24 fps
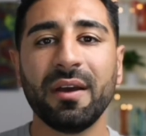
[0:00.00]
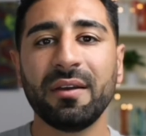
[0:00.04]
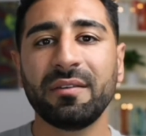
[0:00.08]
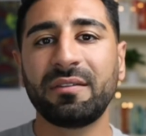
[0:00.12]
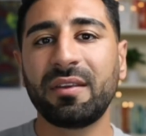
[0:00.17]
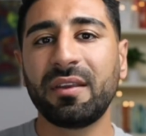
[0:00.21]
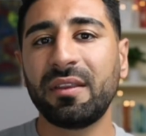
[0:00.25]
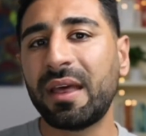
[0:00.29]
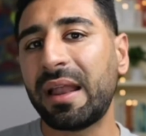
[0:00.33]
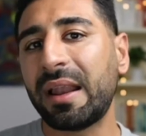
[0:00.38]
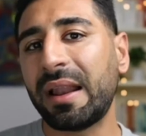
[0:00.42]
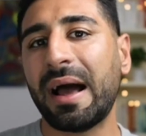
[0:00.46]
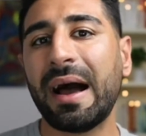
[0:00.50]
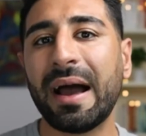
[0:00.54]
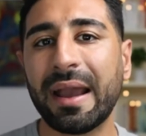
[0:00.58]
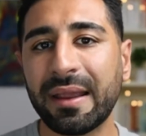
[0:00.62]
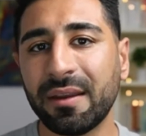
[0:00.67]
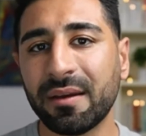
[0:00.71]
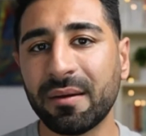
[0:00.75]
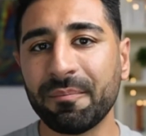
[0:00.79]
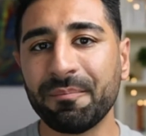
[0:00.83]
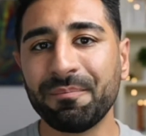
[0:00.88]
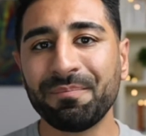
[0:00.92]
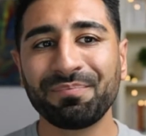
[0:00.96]
to that
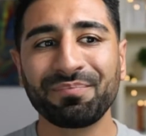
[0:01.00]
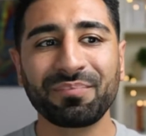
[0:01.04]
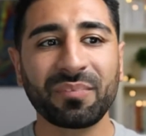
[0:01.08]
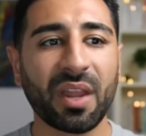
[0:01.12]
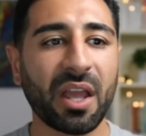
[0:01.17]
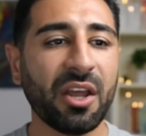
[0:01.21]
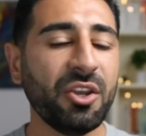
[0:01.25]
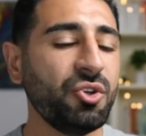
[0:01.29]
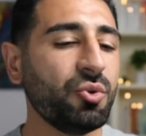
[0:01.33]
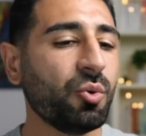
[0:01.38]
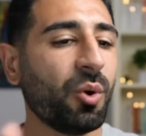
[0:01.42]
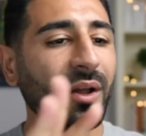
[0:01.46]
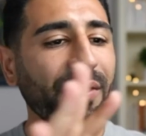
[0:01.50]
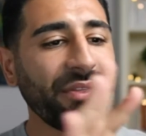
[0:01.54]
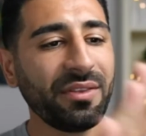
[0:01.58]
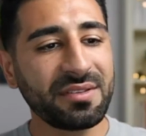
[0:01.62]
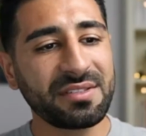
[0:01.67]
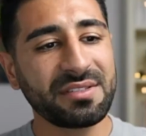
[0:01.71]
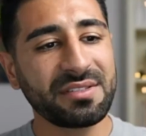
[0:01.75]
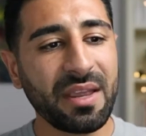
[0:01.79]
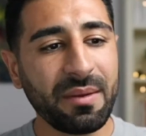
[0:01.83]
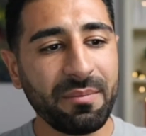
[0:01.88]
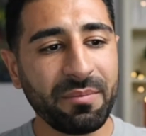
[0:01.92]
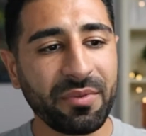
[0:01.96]
item. And you want the
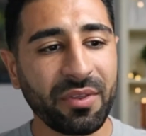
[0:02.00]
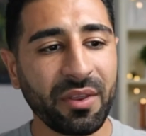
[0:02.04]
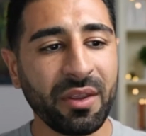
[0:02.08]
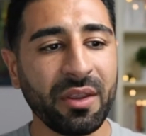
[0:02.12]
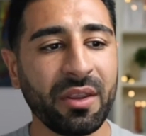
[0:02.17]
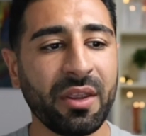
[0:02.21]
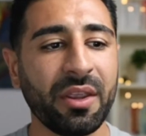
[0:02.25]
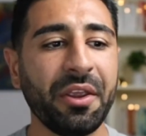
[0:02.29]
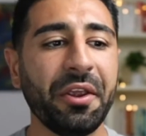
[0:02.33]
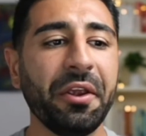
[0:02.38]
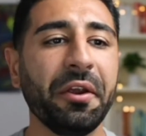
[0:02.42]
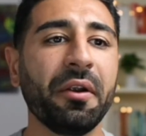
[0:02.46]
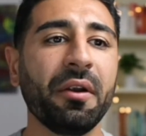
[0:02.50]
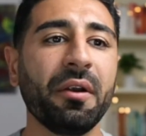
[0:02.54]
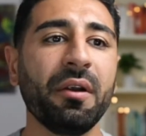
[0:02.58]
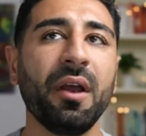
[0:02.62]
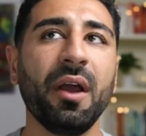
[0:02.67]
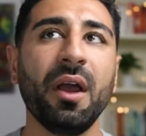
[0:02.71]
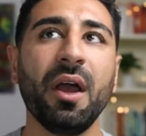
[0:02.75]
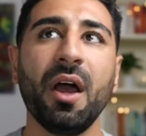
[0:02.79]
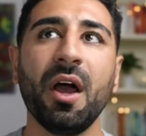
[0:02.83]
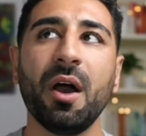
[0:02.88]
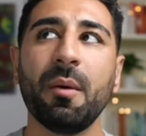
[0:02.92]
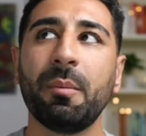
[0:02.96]
same thing
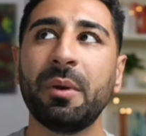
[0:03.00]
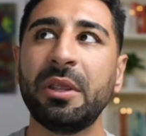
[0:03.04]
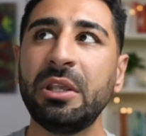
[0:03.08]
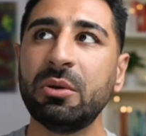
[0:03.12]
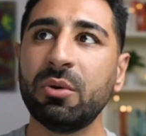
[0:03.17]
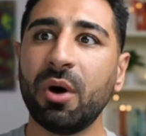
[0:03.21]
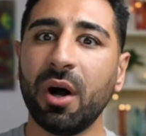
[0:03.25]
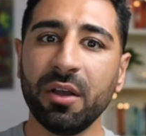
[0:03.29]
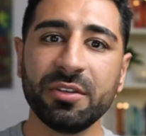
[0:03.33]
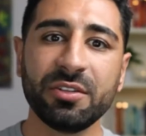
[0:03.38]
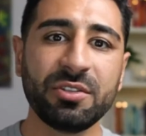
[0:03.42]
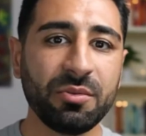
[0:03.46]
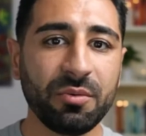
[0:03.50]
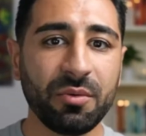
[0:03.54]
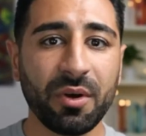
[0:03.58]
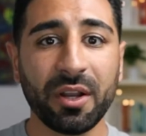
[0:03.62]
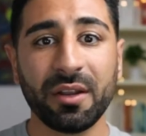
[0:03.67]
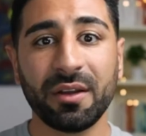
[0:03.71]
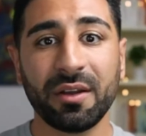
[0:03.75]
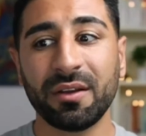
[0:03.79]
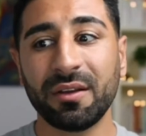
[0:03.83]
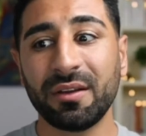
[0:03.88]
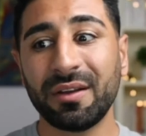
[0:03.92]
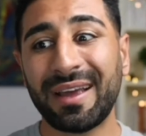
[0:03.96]
here, but you also
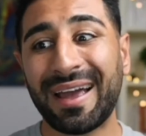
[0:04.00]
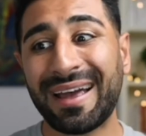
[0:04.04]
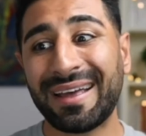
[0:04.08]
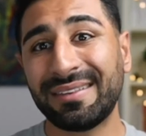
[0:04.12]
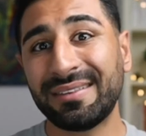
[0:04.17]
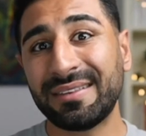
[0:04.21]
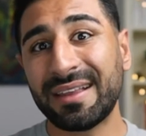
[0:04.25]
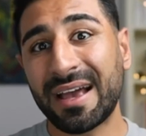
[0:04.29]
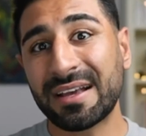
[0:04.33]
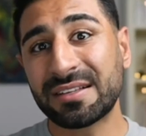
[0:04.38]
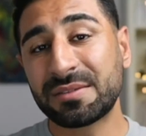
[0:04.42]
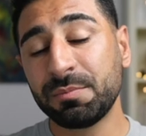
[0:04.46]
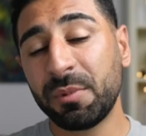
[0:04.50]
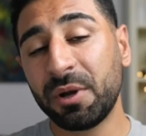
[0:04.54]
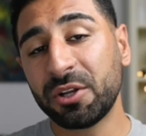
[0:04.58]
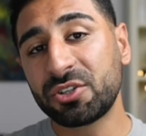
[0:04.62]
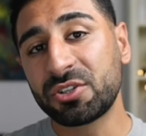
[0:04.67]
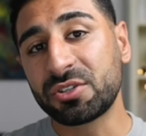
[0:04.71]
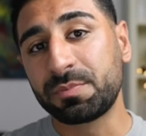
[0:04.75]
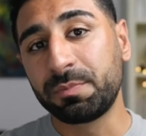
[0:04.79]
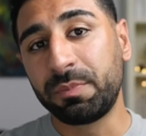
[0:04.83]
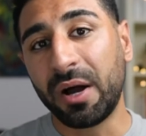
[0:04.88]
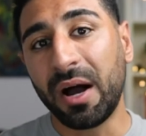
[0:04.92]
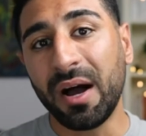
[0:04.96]
want to, as
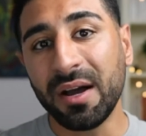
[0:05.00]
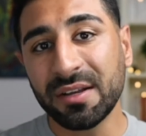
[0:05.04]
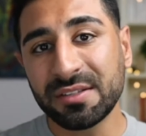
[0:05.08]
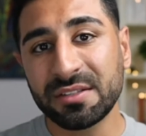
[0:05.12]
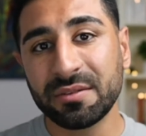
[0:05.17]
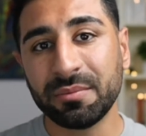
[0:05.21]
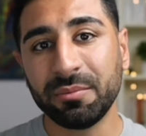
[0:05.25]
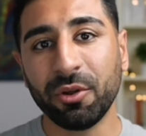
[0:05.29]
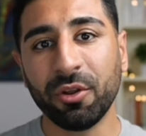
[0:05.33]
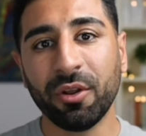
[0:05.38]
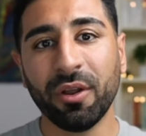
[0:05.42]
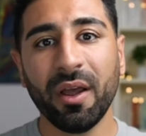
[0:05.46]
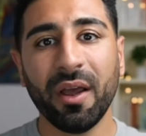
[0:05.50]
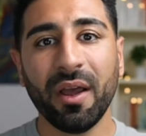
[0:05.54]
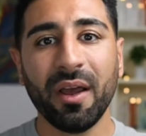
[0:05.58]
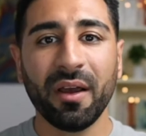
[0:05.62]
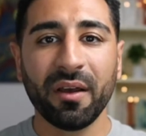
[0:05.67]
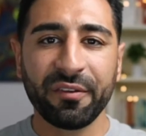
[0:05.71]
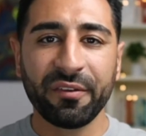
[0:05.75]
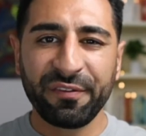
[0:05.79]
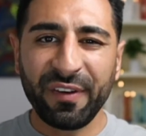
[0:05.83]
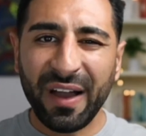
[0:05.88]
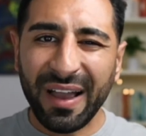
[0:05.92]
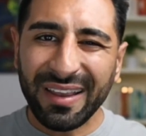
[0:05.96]
much as possible,
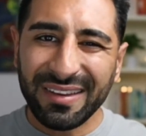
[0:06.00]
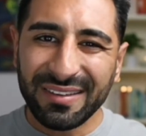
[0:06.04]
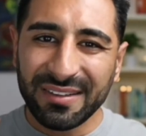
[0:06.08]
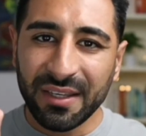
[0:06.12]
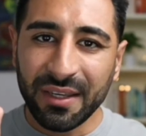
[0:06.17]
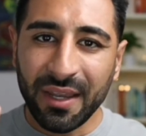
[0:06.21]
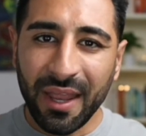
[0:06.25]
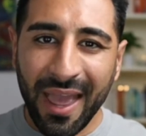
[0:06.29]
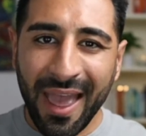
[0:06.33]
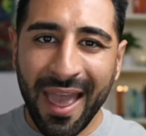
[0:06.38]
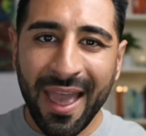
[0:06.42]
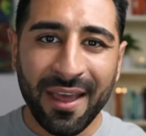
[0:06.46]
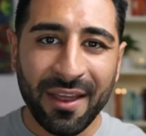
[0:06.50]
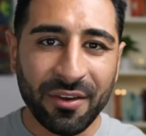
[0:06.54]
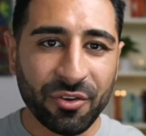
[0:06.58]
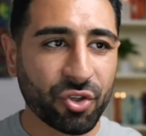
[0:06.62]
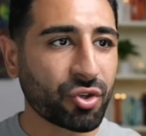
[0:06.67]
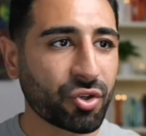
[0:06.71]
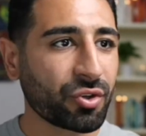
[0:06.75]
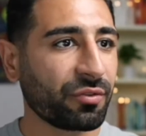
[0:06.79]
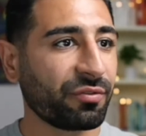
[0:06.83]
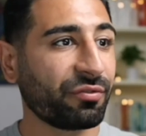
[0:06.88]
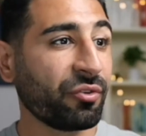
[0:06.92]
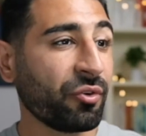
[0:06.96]
find an
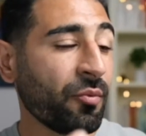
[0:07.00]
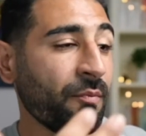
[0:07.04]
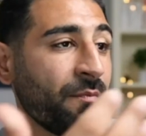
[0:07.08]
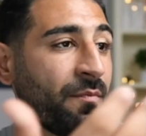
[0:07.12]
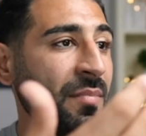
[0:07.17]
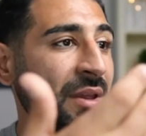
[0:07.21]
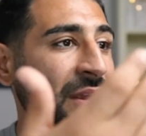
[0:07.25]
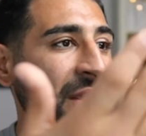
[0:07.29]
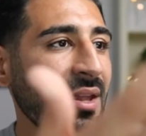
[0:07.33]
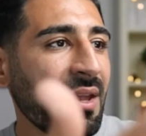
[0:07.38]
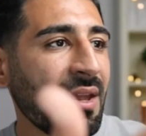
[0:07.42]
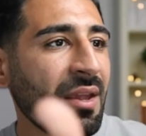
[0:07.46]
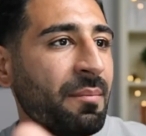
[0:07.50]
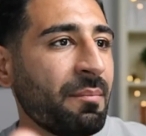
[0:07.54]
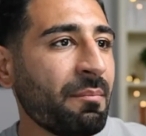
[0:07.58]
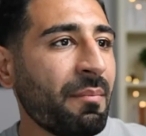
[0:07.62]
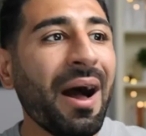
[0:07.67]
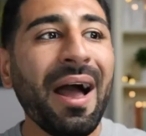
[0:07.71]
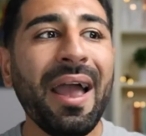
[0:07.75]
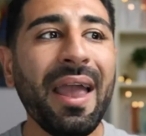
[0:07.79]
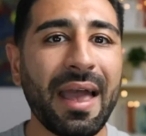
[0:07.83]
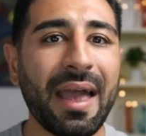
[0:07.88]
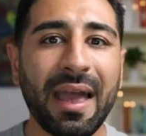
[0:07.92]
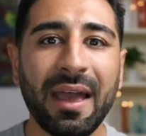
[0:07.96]
edge. For me,
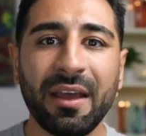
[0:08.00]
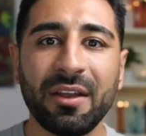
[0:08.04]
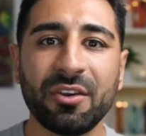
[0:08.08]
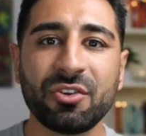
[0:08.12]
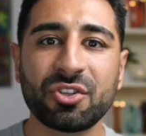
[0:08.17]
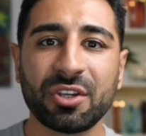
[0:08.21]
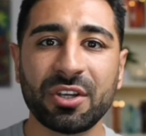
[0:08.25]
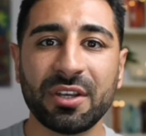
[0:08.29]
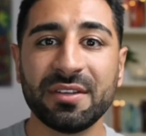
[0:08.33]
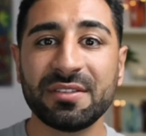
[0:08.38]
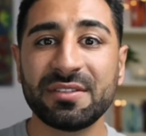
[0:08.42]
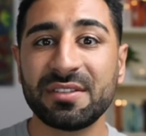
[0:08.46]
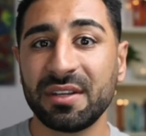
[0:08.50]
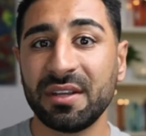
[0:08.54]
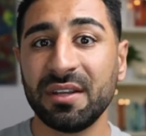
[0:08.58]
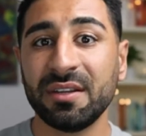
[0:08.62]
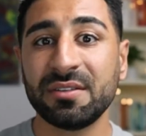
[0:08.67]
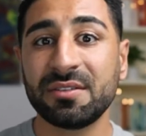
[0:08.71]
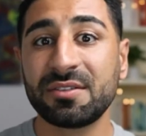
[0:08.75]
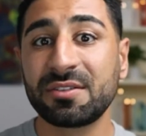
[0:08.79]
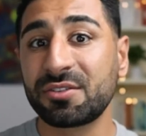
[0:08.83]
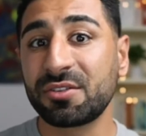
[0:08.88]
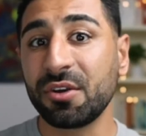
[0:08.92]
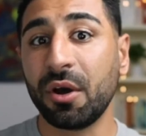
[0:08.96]
my edge is
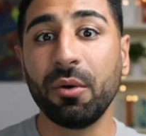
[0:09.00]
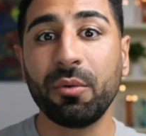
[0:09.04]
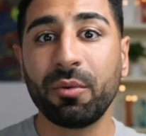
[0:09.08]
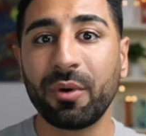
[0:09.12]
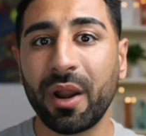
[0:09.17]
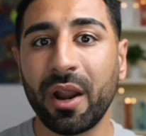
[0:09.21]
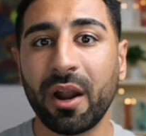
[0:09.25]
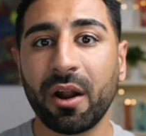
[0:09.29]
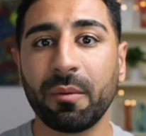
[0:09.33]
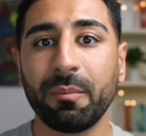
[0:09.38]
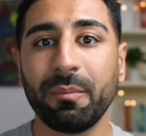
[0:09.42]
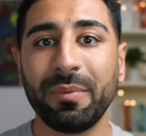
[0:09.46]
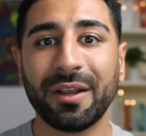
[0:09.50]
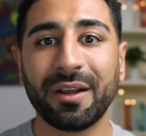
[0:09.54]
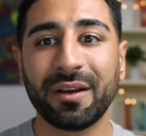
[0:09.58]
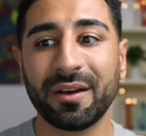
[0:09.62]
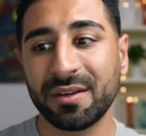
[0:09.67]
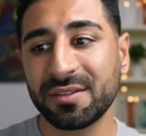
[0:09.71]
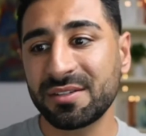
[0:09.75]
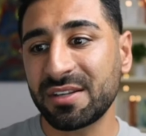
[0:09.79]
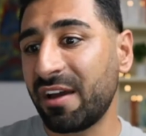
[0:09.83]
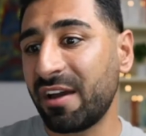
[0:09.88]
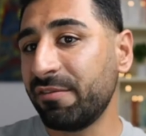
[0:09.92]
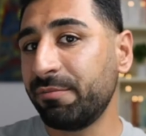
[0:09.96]
in So Rare
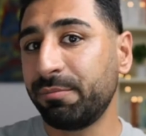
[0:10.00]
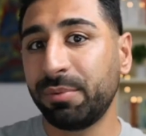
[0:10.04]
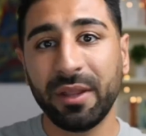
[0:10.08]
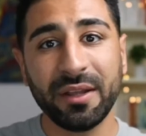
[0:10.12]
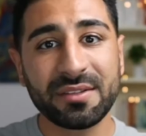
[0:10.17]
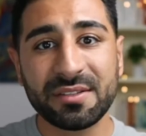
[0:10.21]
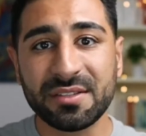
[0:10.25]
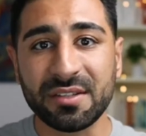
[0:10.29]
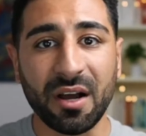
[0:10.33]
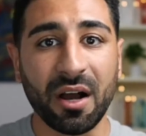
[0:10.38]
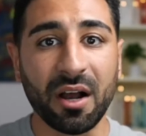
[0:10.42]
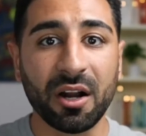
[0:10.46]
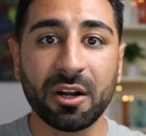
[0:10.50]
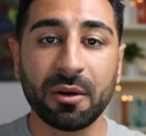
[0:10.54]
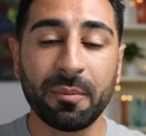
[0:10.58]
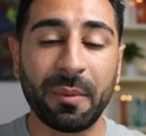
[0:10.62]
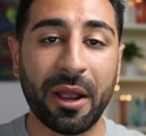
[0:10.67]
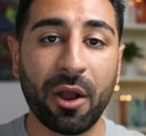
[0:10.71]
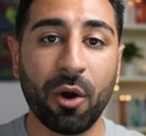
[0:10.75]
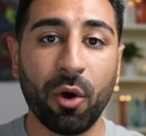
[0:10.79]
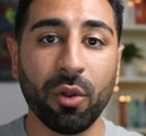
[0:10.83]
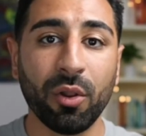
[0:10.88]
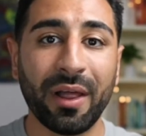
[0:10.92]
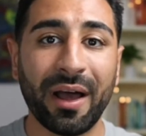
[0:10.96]
because I've played soccer
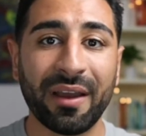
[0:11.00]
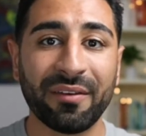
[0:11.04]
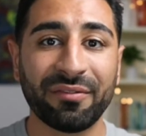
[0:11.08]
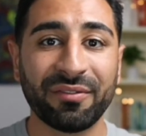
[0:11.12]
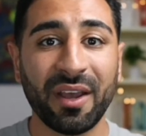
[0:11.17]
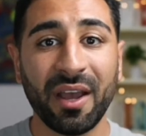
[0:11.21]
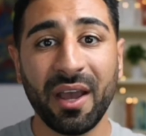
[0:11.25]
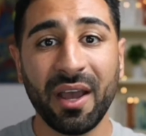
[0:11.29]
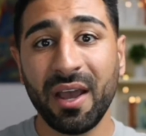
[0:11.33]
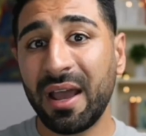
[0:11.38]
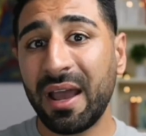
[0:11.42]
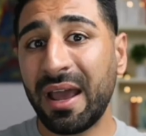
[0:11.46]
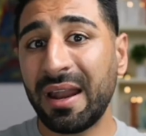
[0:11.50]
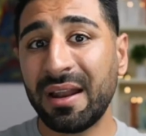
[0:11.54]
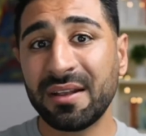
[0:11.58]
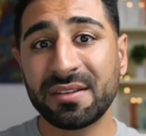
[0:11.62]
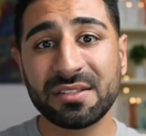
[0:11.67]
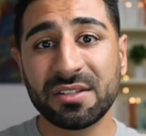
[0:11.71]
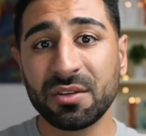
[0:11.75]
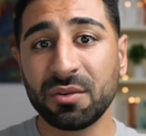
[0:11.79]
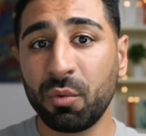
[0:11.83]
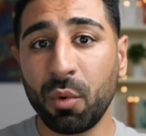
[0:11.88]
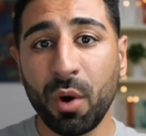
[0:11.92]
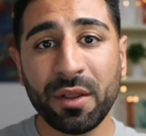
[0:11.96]
my whole life, and
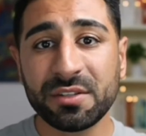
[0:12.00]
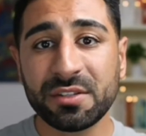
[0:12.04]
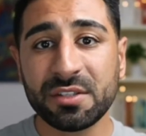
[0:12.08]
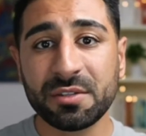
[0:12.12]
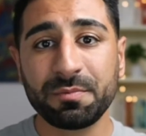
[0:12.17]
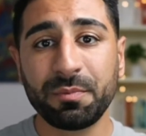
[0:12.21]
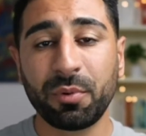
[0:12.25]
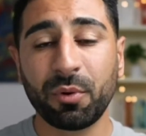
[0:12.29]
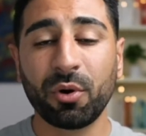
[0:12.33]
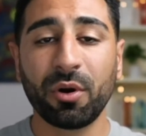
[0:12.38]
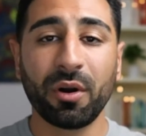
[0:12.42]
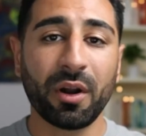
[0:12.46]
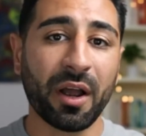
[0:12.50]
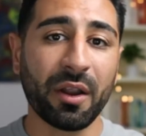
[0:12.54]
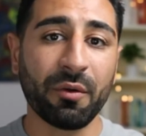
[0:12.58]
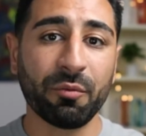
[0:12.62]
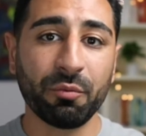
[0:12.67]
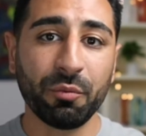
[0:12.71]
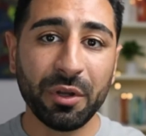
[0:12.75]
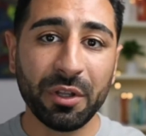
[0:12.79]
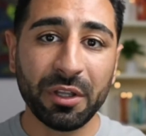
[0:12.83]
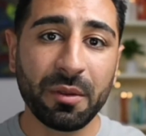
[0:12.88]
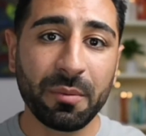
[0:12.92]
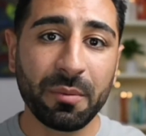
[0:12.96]
it's the one sport I
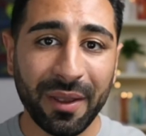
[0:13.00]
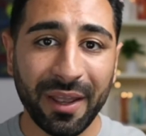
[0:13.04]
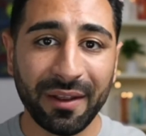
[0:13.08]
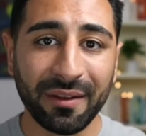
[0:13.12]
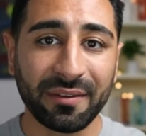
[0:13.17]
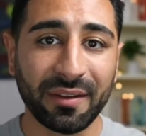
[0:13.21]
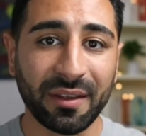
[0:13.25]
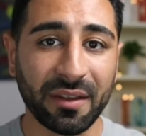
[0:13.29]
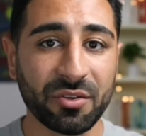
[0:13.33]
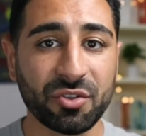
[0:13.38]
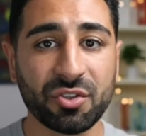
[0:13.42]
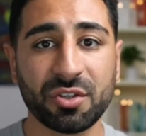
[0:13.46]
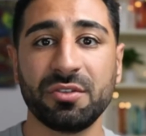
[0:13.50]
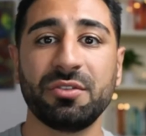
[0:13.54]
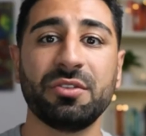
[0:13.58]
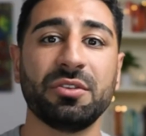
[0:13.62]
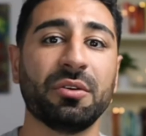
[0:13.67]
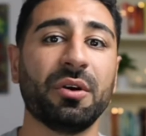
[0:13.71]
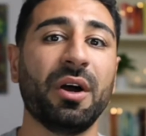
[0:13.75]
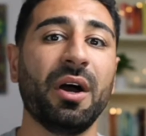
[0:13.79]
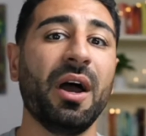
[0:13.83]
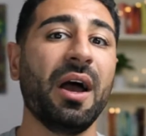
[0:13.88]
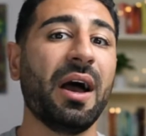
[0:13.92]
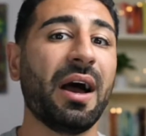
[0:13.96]
really pay attention
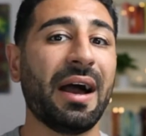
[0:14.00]
to.